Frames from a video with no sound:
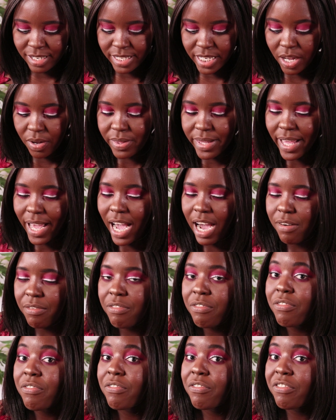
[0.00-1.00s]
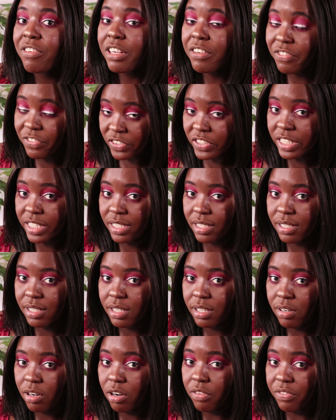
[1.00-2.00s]
now they have
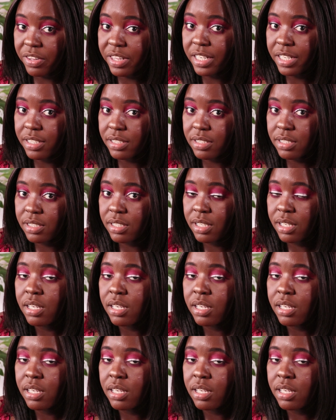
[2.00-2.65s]
15 of these